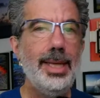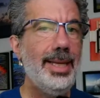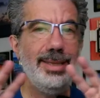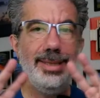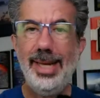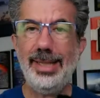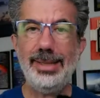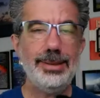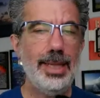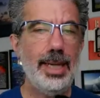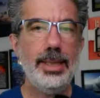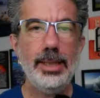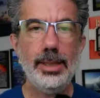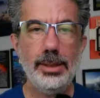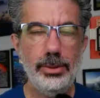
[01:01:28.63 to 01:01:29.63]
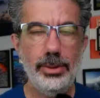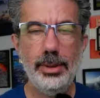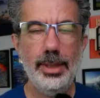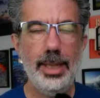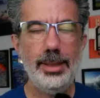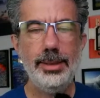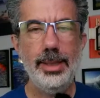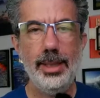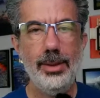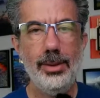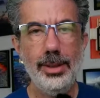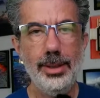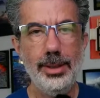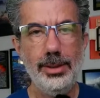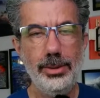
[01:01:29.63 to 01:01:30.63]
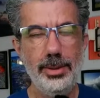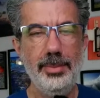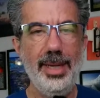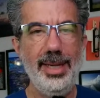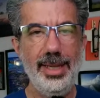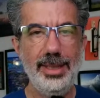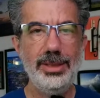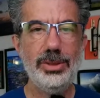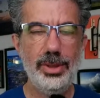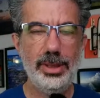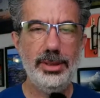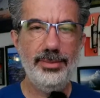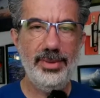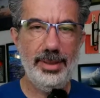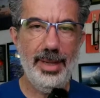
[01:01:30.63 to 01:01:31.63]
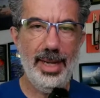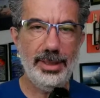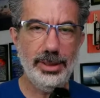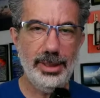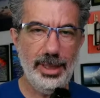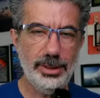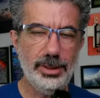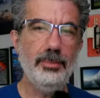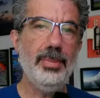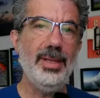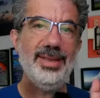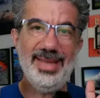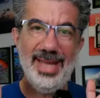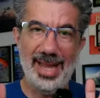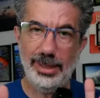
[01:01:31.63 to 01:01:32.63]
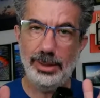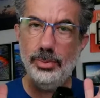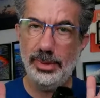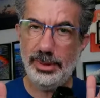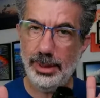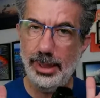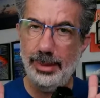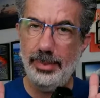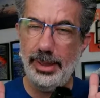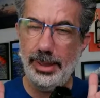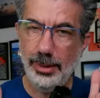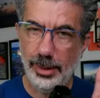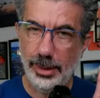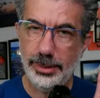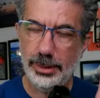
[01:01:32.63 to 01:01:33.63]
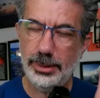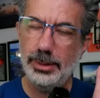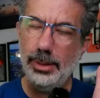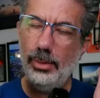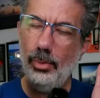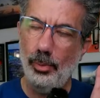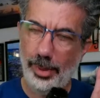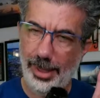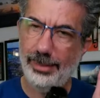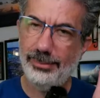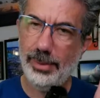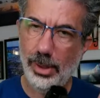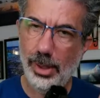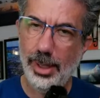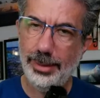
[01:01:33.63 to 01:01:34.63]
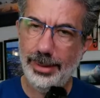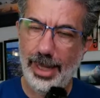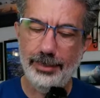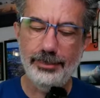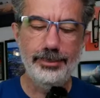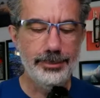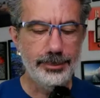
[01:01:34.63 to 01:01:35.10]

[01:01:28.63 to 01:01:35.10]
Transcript: That is not included. That is not all included by any stretch of the imagination, but that is what Celebrity calls it. So we have to call it that.